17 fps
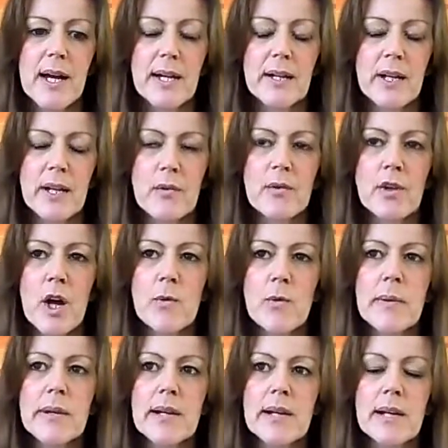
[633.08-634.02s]

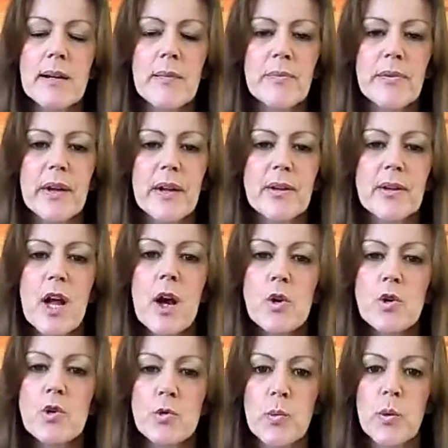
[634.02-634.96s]
nobody
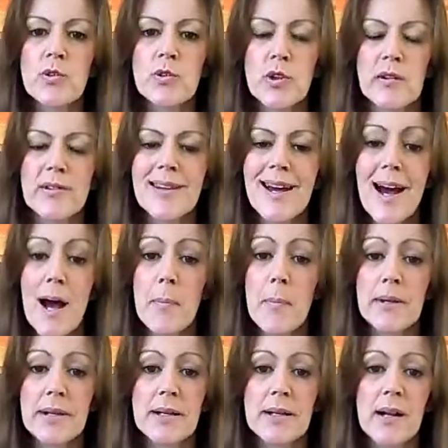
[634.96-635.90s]
knows what's going to
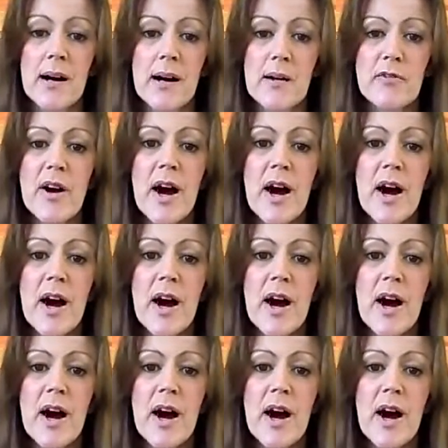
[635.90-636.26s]
happen in life.